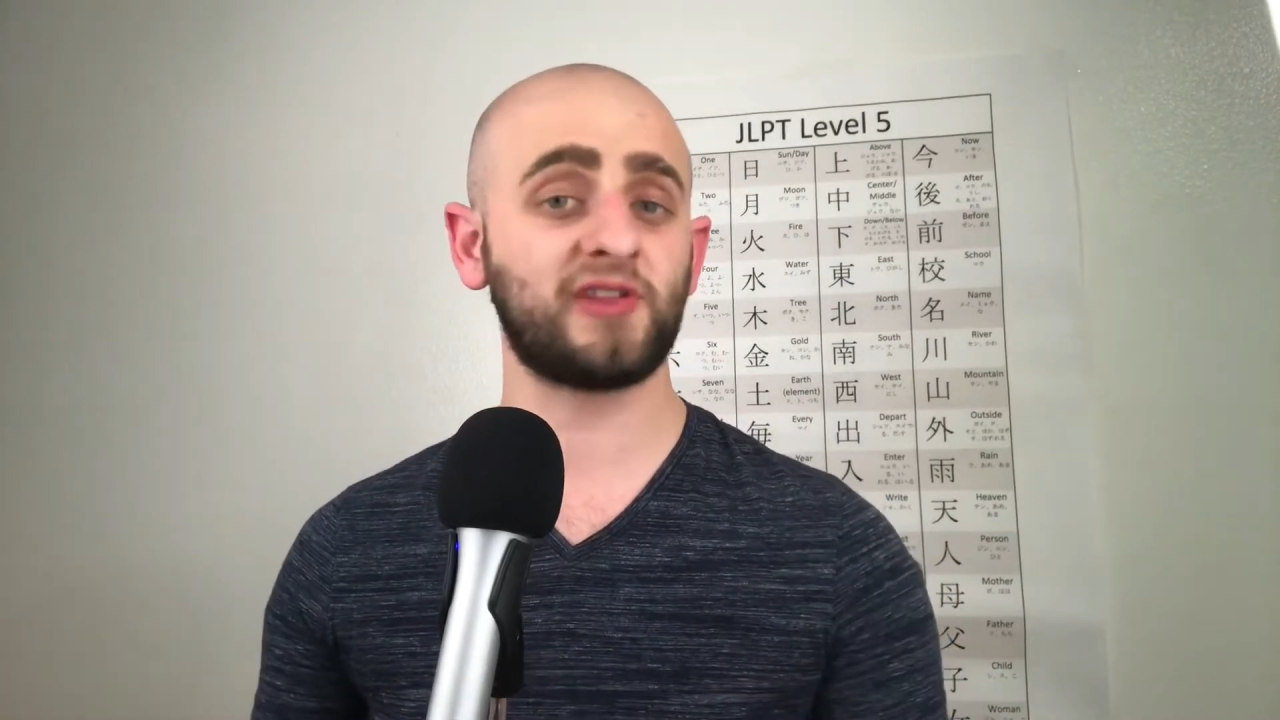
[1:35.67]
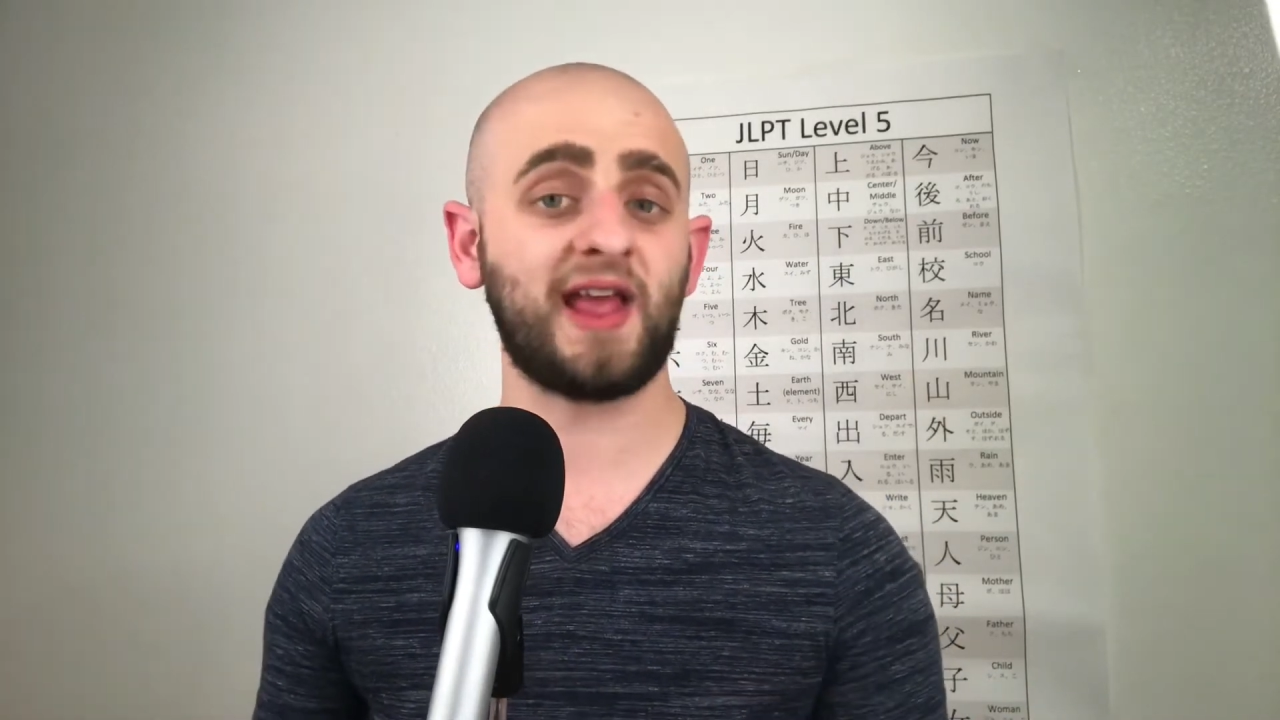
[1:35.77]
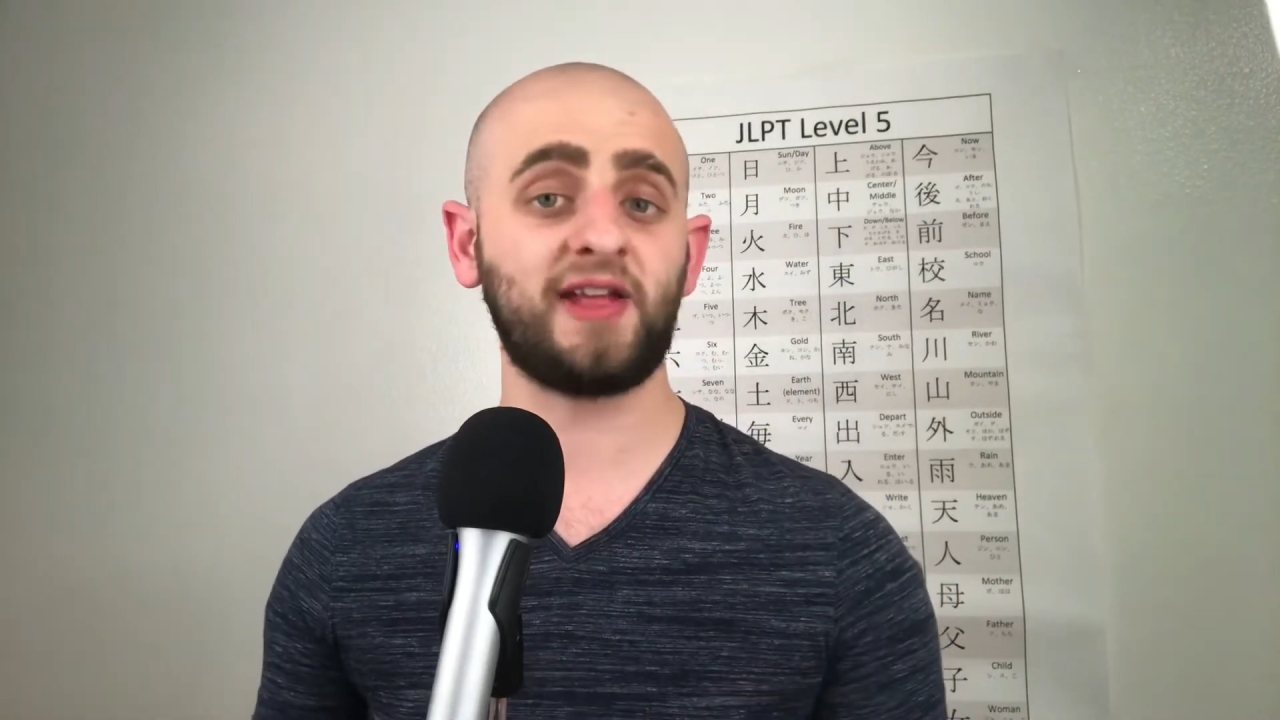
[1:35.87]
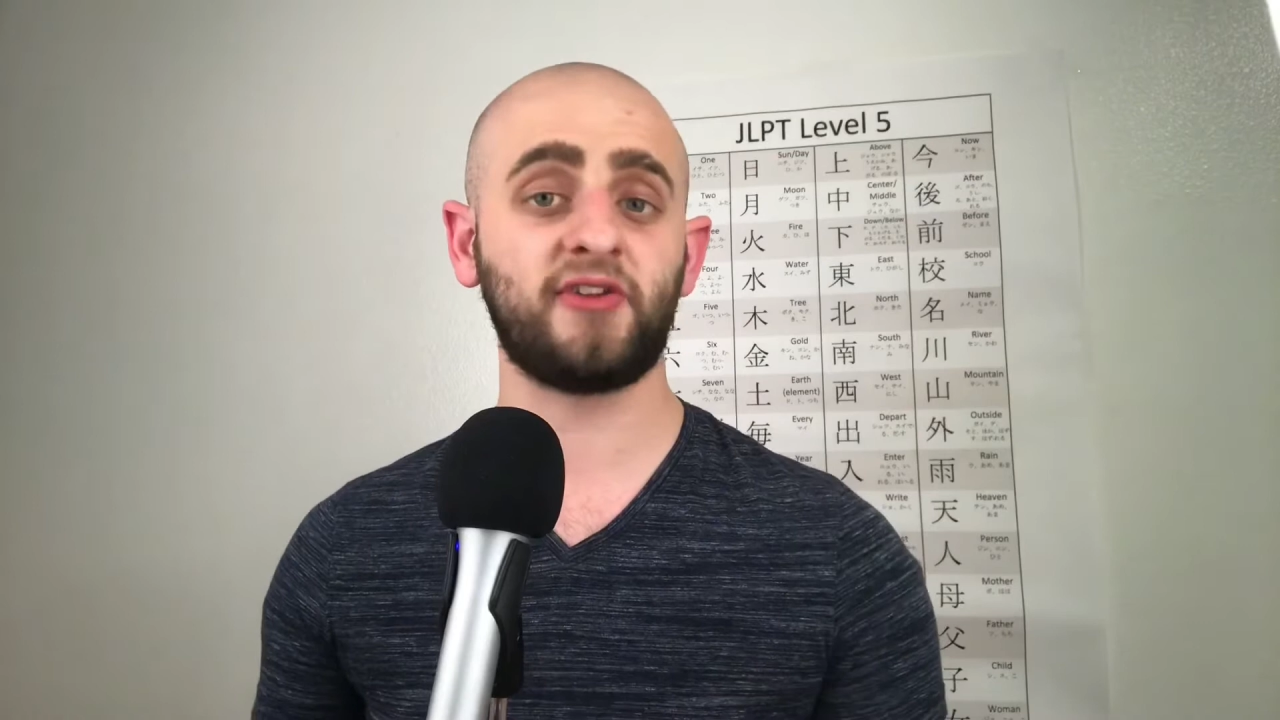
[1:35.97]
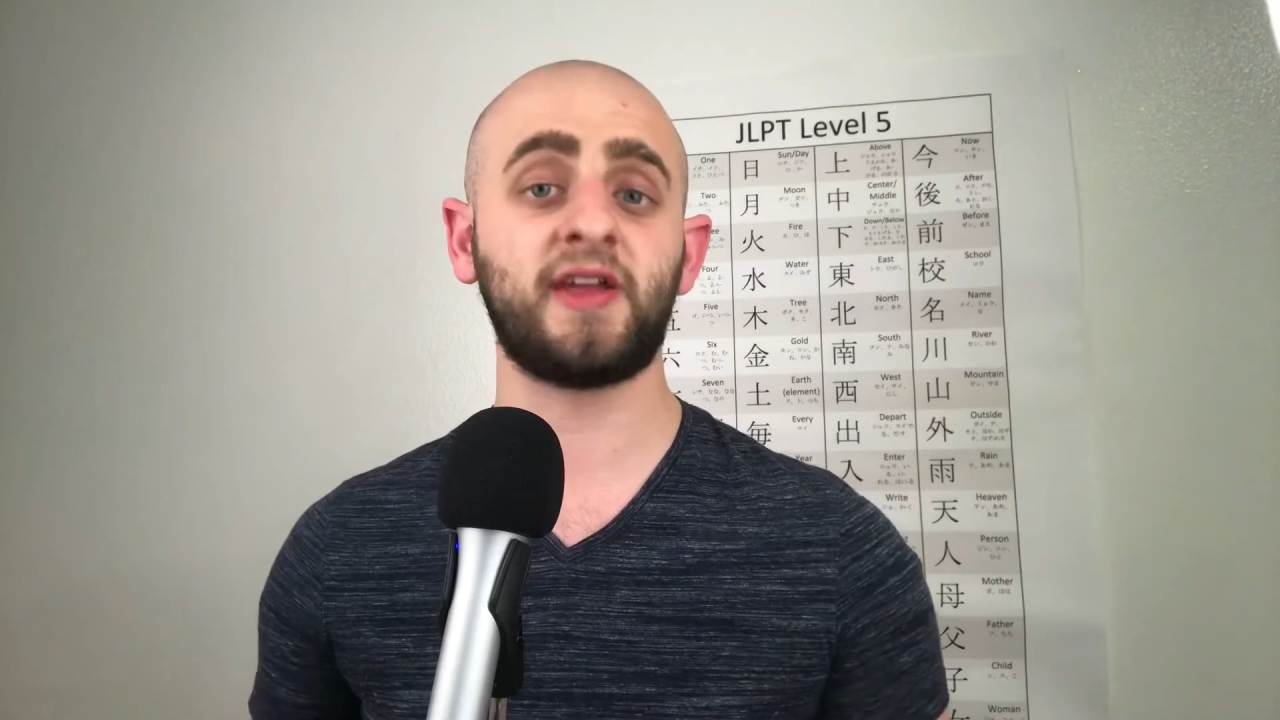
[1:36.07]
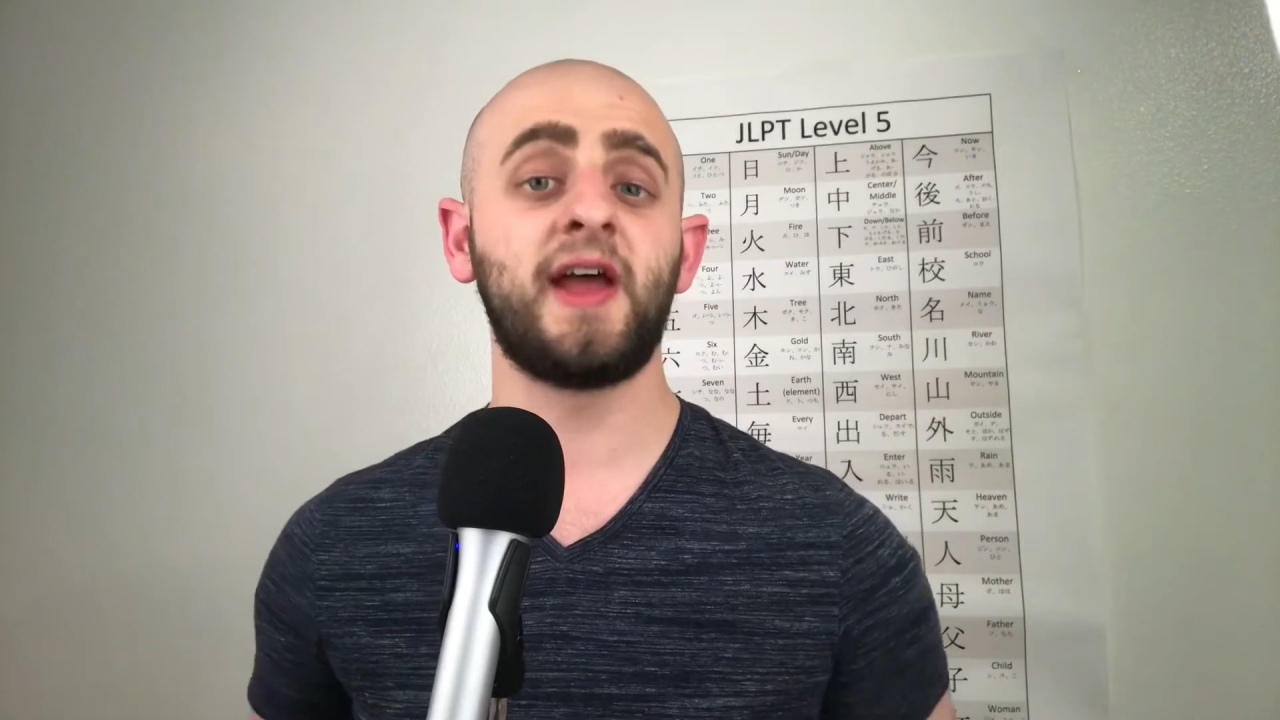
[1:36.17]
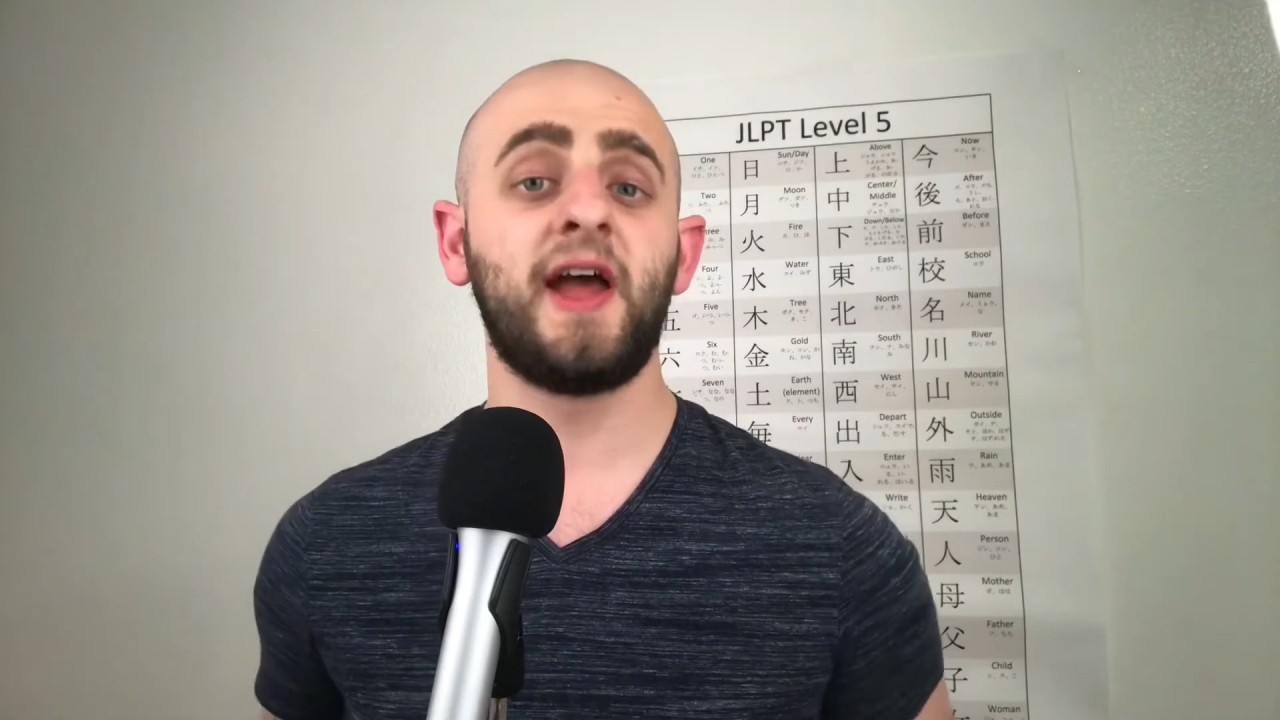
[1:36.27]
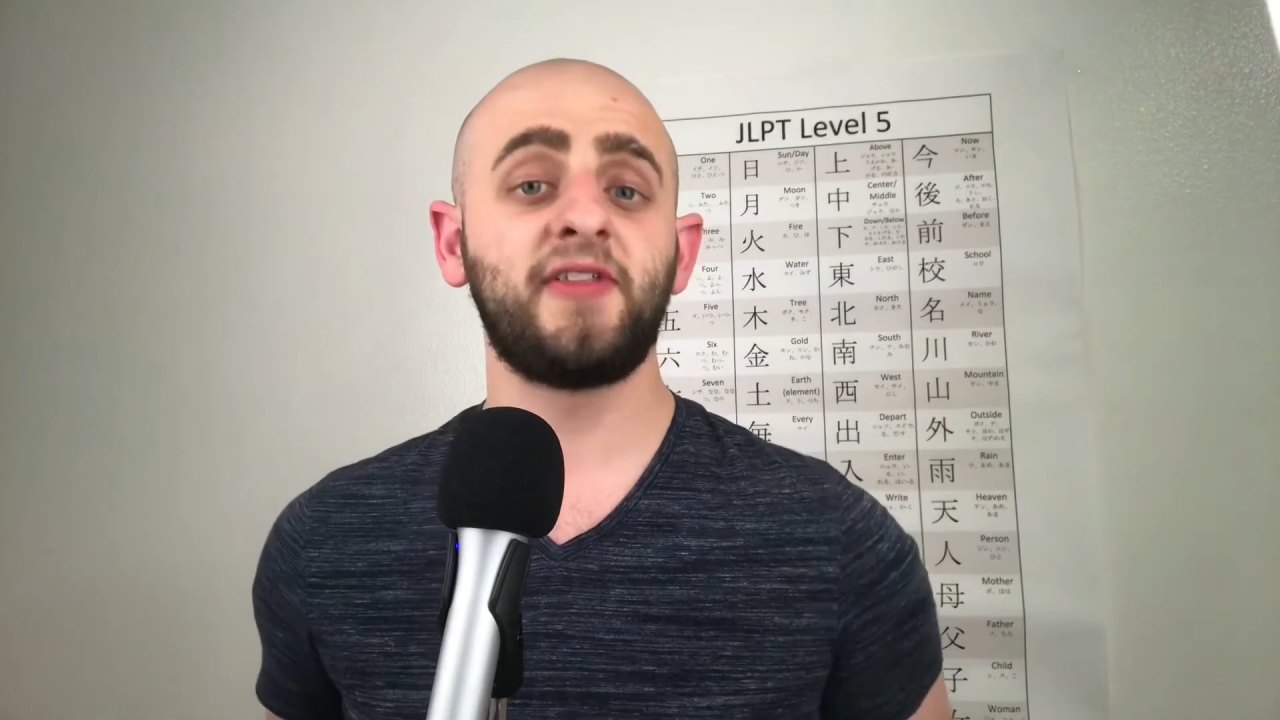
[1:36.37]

likely,